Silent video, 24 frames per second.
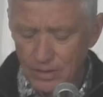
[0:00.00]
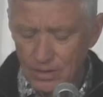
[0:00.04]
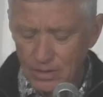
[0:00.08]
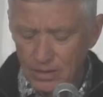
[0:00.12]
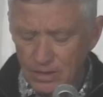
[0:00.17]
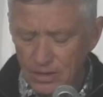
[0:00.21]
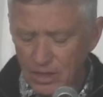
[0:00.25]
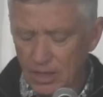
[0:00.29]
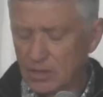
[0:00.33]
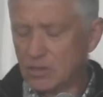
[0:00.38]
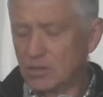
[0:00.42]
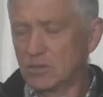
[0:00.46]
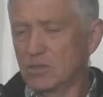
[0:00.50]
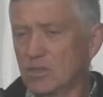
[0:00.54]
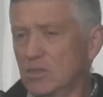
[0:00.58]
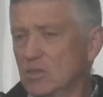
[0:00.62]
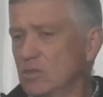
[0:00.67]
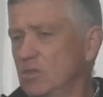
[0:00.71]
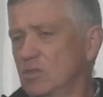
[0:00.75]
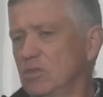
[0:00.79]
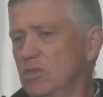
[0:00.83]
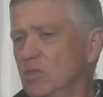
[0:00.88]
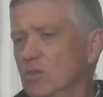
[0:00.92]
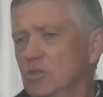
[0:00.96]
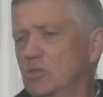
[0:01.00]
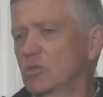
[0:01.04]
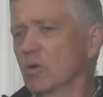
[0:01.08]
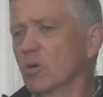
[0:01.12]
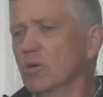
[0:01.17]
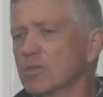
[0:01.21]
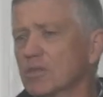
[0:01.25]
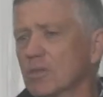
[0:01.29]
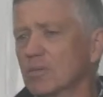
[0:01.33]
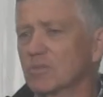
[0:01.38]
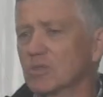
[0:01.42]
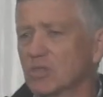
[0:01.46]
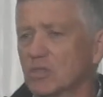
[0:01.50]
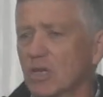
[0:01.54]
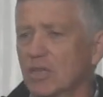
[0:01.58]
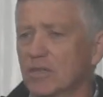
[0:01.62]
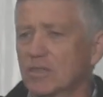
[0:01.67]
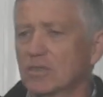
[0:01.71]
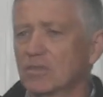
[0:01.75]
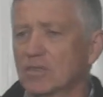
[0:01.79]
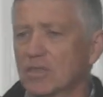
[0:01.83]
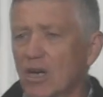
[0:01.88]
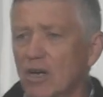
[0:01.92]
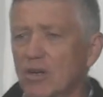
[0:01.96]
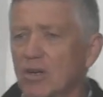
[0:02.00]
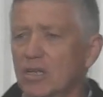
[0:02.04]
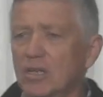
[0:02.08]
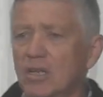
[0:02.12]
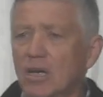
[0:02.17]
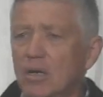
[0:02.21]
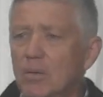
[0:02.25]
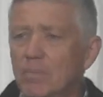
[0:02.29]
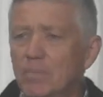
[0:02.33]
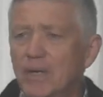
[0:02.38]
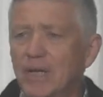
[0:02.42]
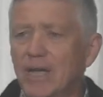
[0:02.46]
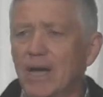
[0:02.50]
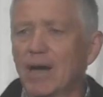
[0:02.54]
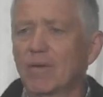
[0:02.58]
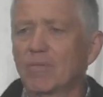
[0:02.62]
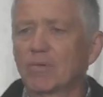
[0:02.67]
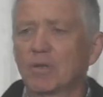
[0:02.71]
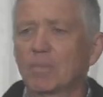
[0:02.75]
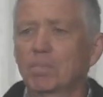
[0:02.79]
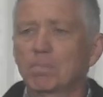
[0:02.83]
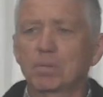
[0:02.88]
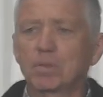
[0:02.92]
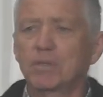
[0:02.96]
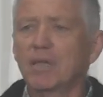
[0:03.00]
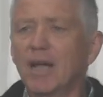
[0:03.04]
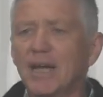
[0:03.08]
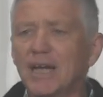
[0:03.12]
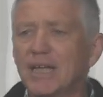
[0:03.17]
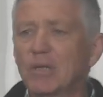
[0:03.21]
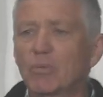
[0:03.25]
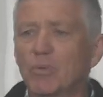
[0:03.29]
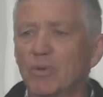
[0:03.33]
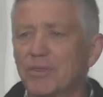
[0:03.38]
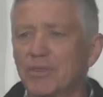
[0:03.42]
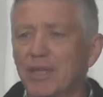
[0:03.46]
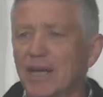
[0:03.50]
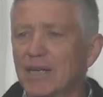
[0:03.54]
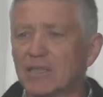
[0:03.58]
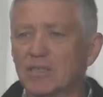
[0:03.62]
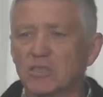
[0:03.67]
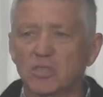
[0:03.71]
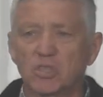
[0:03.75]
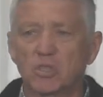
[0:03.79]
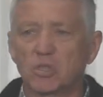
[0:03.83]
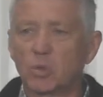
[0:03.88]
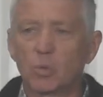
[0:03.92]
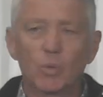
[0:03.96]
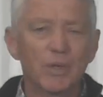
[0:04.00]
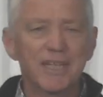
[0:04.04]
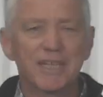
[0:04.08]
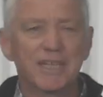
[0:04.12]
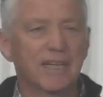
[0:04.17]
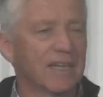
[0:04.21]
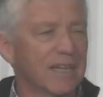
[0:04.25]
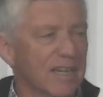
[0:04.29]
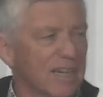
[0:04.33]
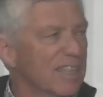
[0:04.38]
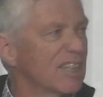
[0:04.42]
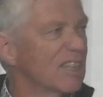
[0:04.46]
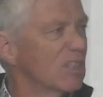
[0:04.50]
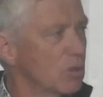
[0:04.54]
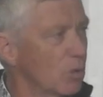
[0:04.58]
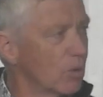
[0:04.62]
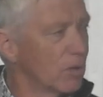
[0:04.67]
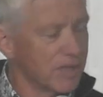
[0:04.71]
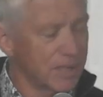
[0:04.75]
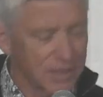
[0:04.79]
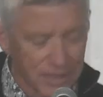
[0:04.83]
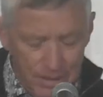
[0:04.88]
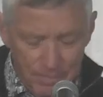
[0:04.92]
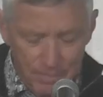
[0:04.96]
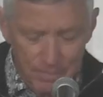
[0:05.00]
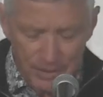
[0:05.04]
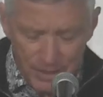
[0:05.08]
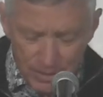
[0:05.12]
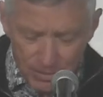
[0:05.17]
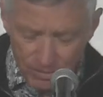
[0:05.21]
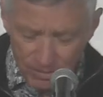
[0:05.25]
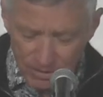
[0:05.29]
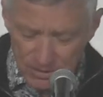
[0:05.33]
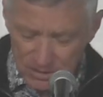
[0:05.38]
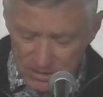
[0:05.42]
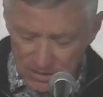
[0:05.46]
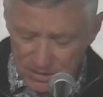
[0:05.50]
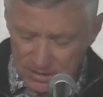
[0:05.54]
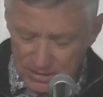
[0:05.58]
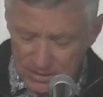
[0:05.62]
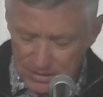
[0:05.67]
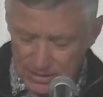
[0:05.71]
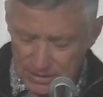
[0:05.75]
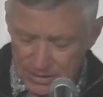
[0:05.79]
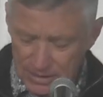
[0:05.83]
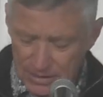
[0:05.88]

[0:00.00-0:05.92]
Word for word: You know, you, you taught them so that they would be able to play without squeaking and annoying their parents.